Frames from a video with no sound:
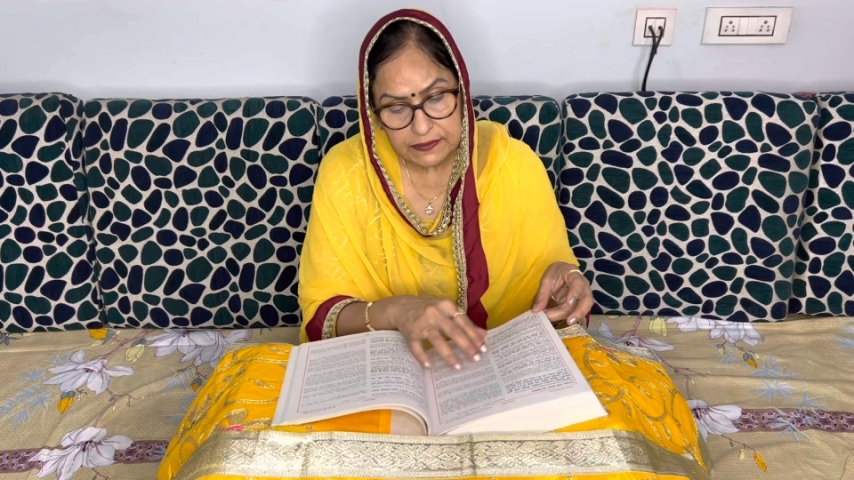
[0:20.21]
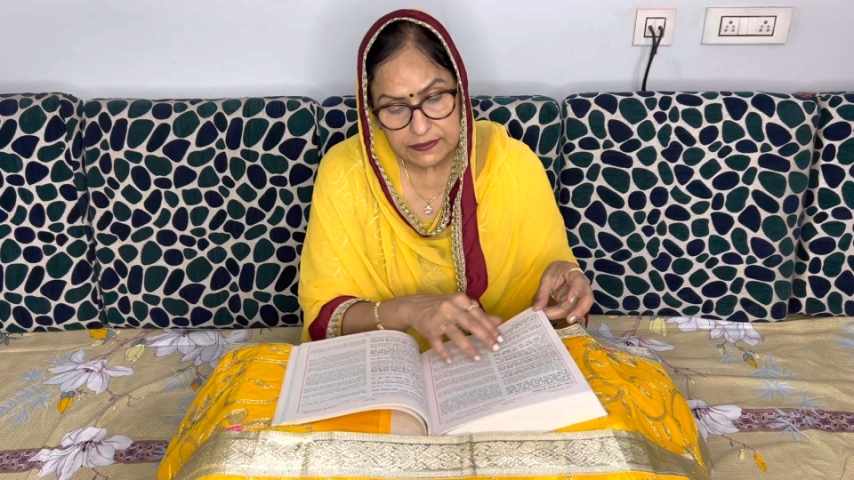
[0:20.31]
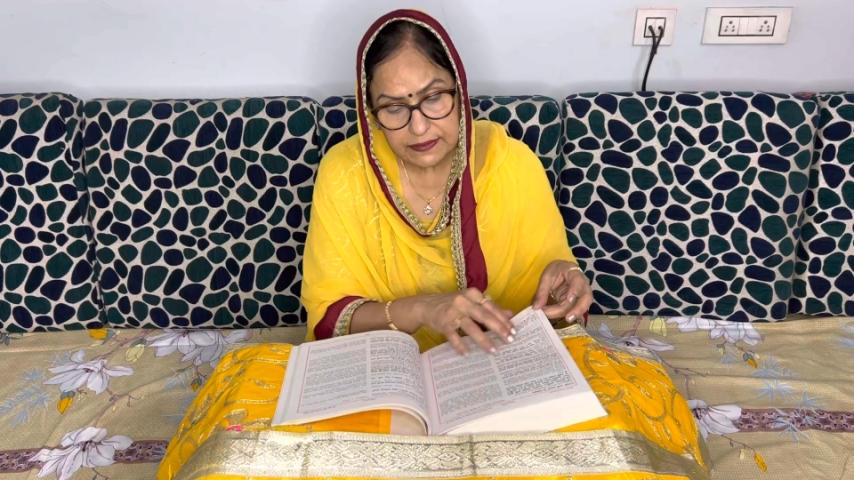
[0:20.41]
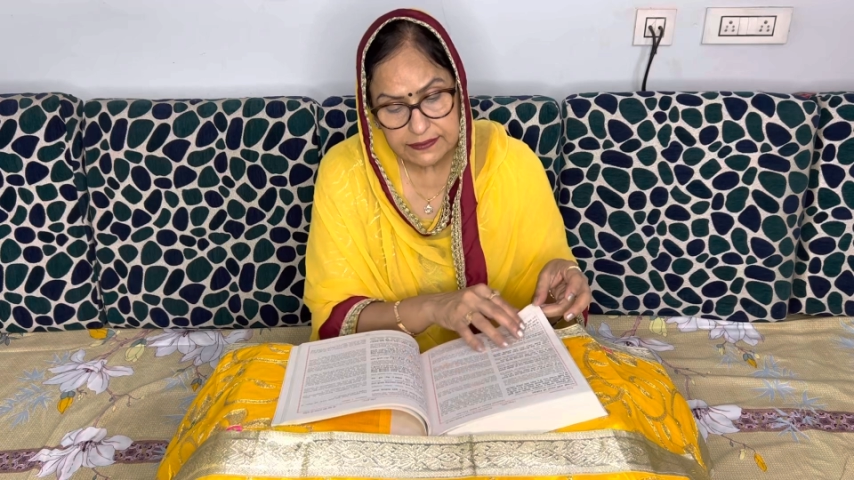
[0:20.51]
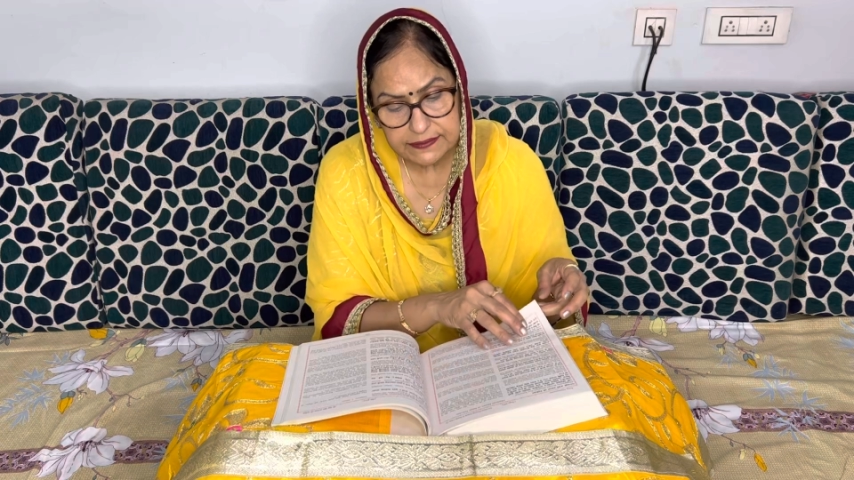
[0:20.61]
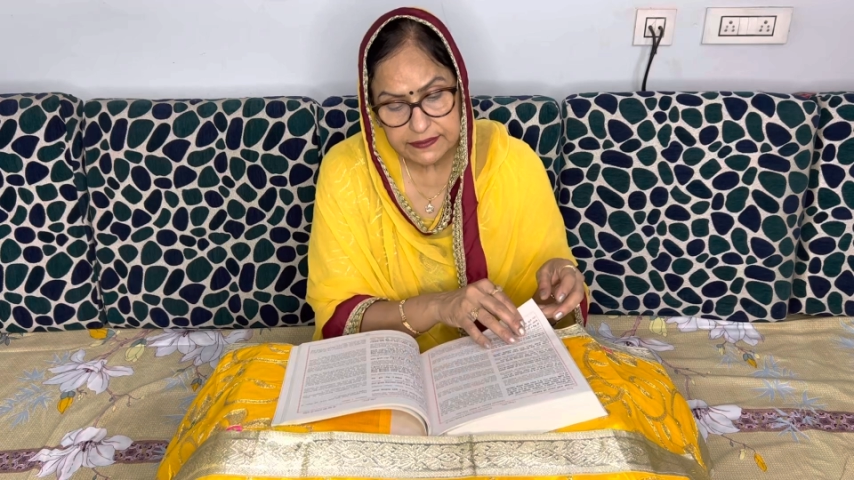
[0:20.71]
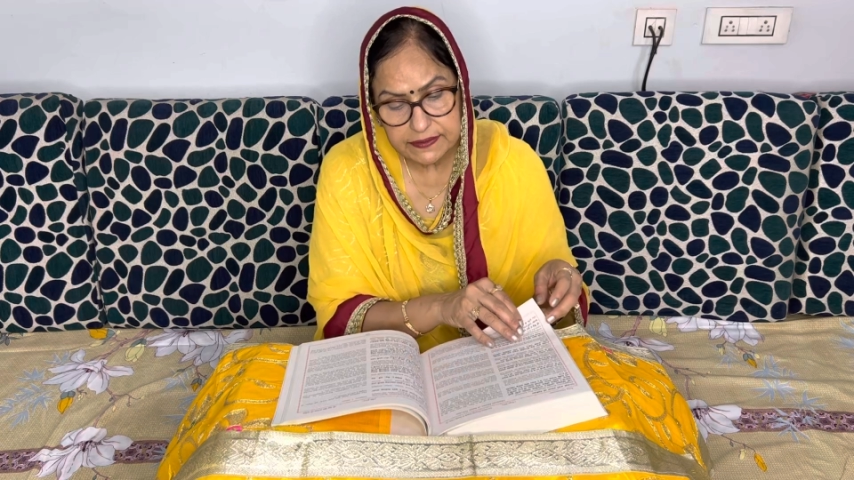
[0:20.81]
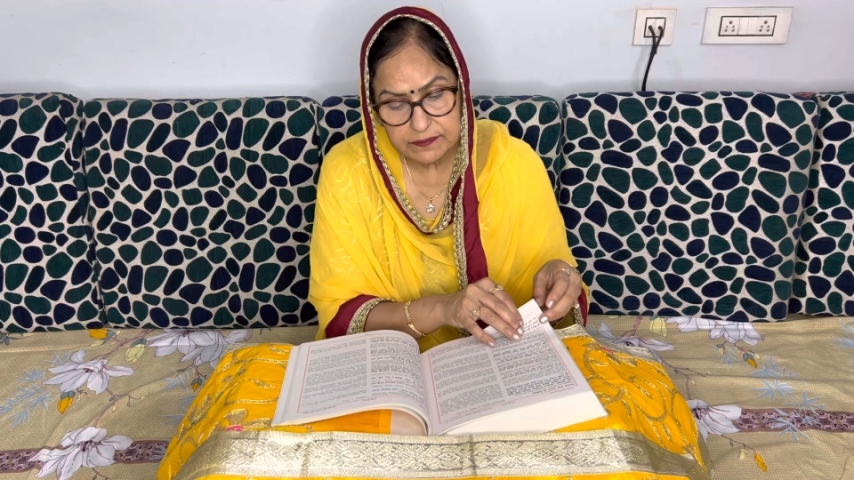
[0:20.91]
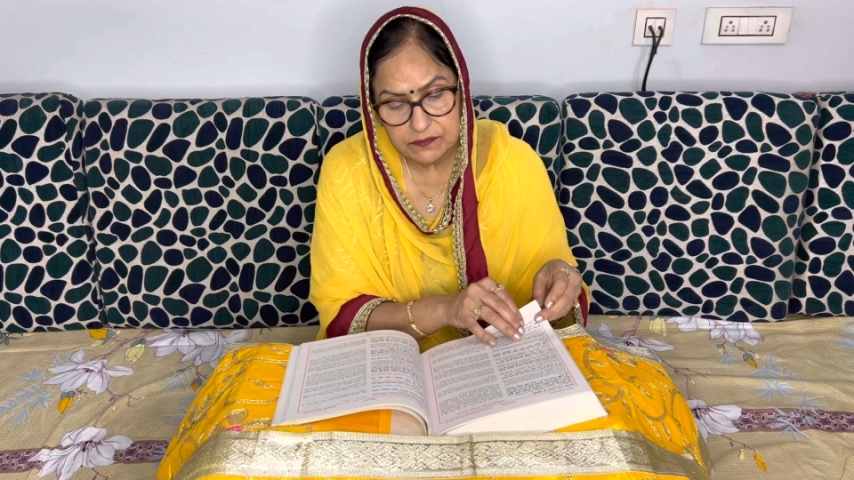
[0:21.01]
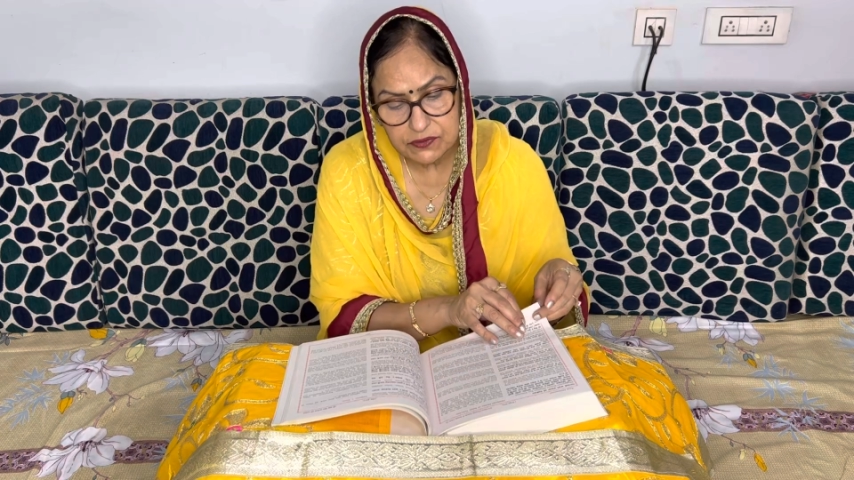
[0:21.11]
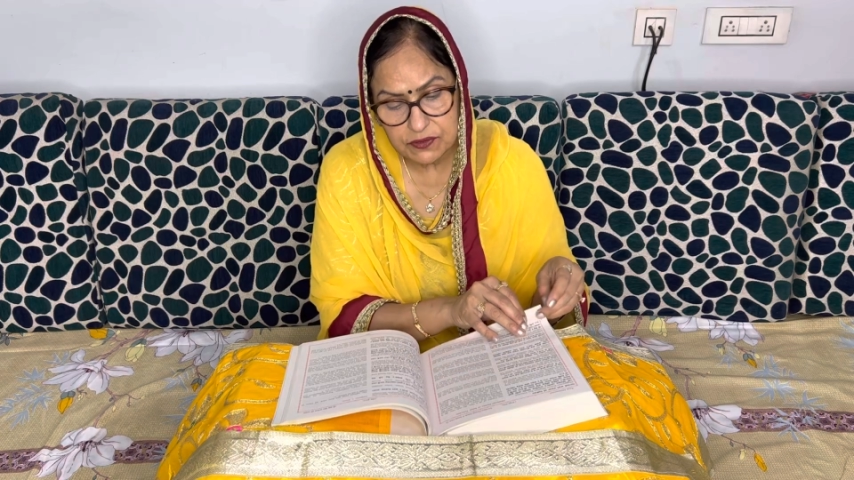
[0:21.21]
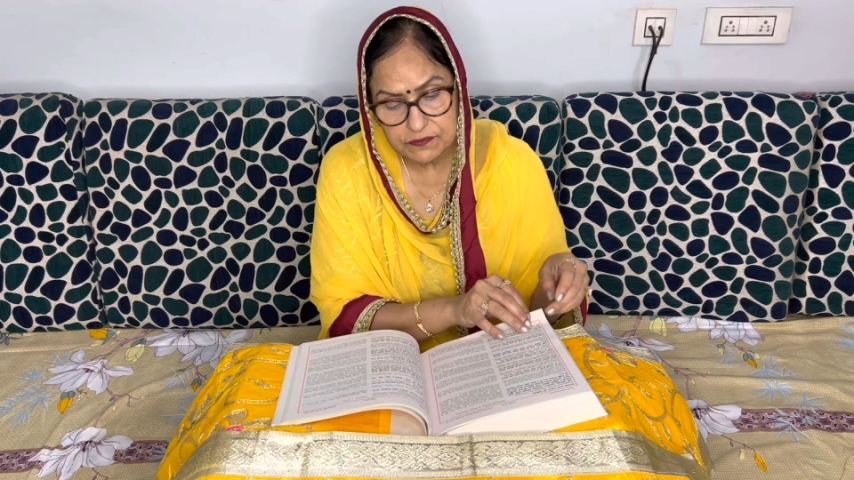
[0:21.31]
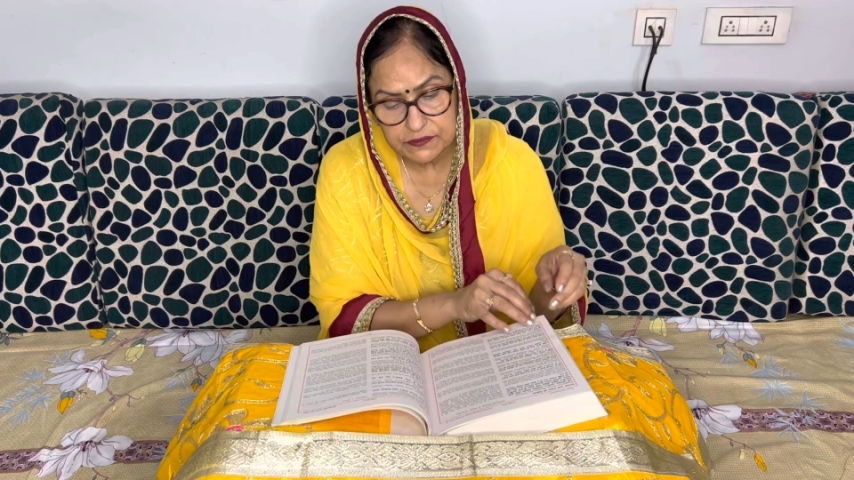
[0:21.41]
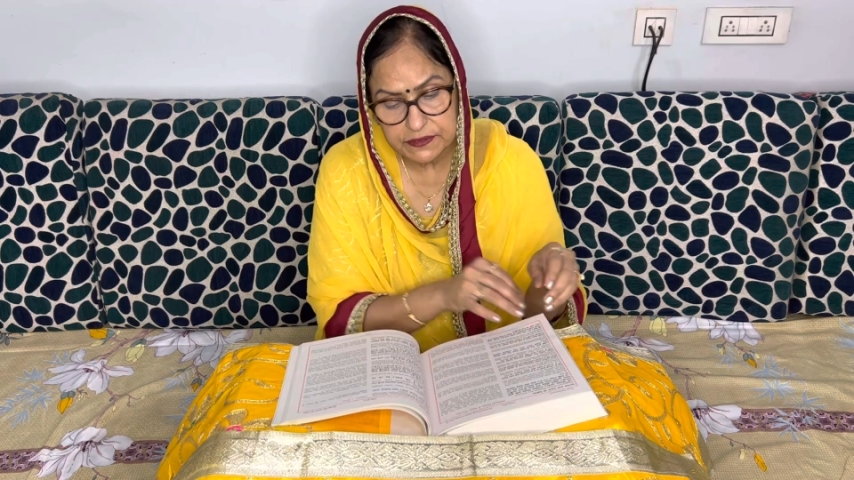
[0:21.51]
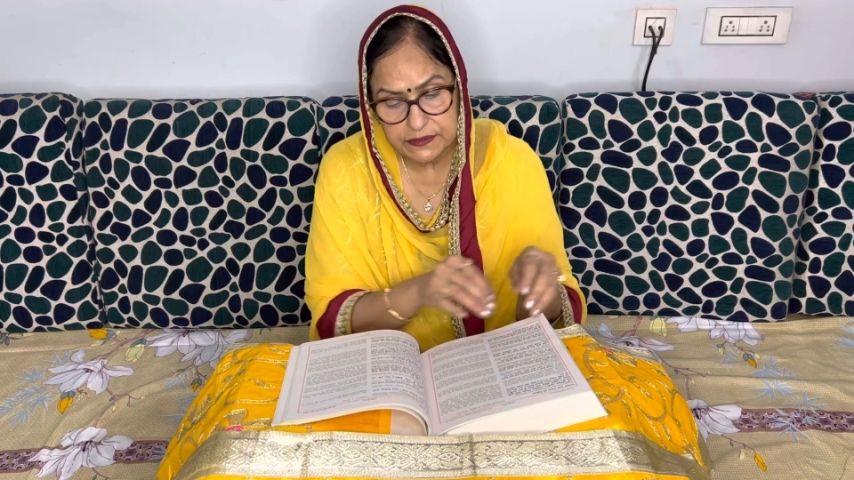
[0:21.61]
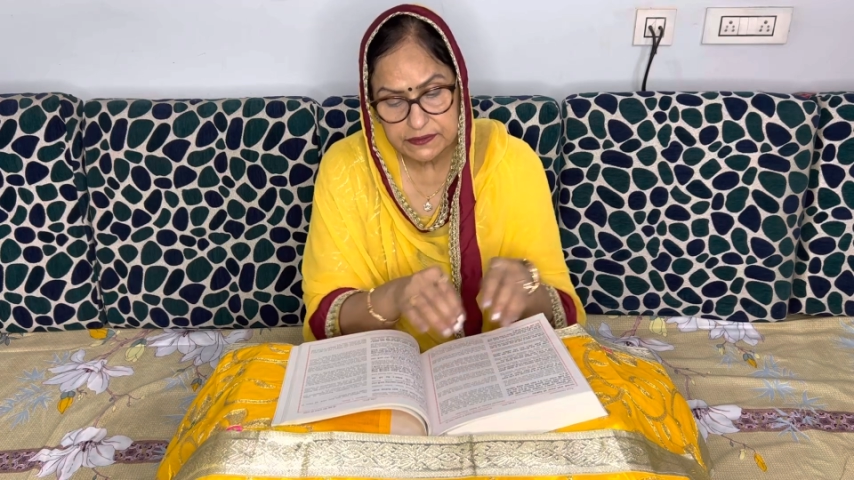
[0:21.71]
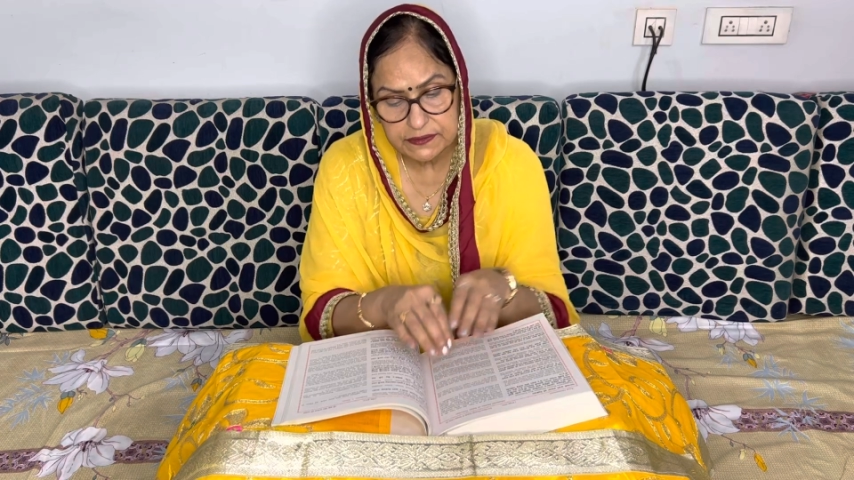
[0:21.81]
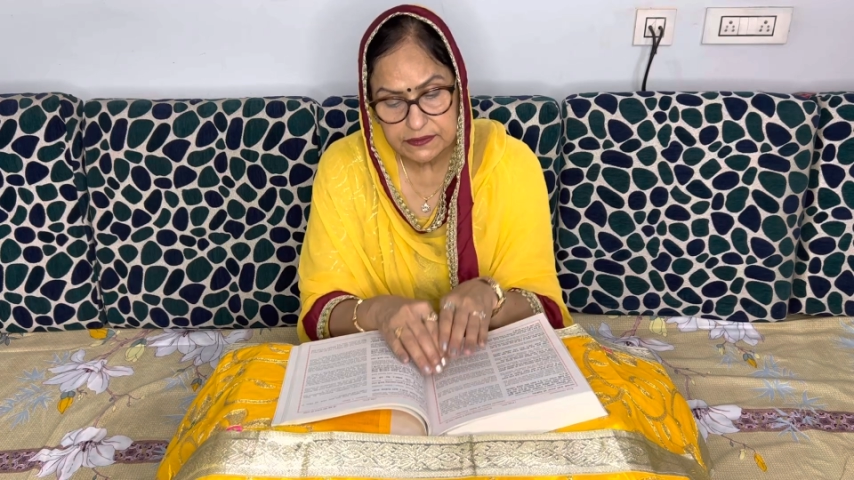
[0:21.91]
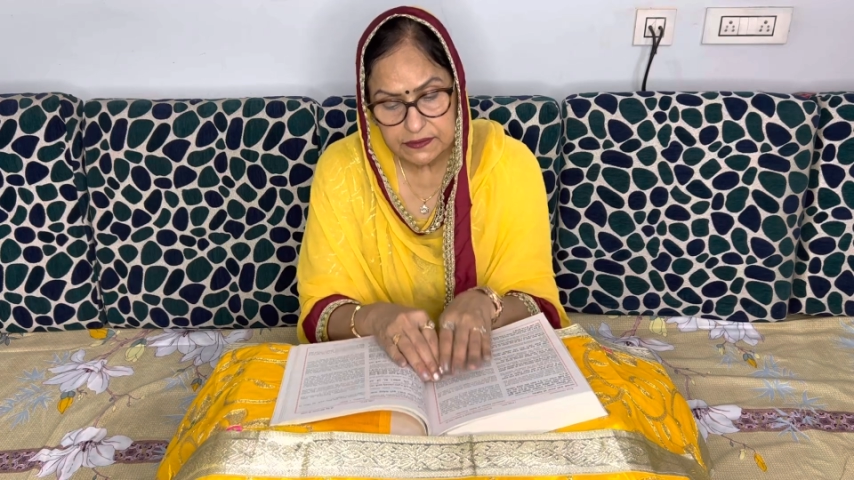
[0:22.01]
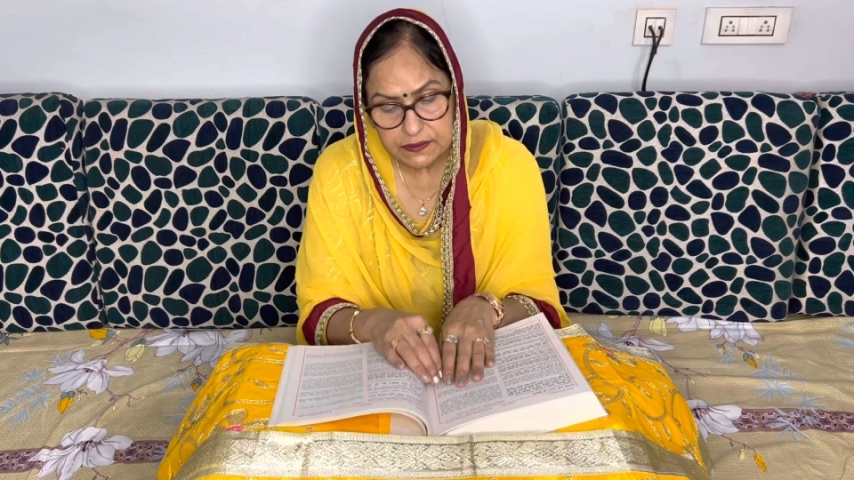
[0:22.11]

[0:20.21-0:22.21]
Tanasri hymns of saints